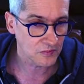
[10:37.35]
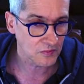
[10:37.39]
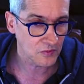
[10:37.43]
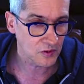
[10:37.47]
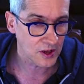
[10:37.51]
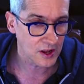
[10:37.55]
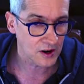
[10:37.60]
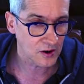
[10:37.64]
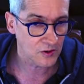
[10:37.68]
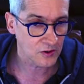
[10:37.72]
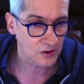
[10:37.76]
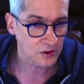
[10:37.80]

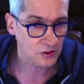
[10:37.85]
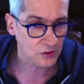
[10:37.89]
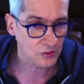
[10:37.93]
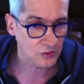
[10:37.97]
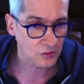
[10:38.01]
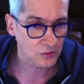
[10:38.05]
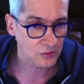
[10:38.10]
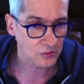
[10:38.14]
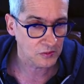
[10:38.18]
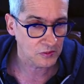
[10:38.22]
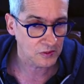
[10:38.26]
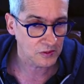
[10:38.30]
we are going
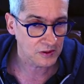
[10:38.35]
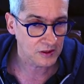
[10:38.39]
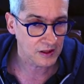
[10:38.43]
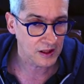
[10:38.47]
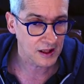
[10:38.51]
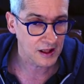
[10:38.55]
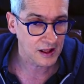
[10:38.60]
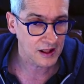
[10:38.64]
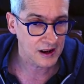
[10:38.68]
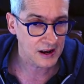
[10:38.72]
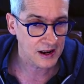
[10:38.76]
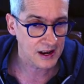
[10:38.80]
to
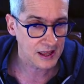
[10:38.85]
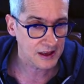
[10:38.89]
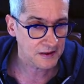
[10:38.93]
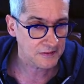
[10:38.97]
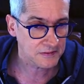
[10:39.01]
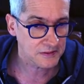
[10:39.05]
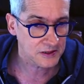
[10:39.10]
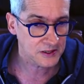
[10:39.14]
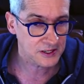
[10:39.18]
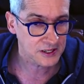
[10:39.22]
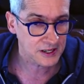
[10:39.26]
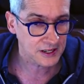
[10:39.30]

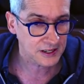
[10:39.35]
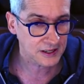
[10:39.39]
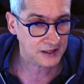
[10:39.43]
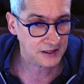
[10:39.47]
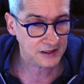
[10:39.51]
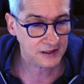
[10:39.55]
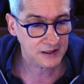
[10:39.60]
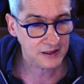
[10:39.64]
left check,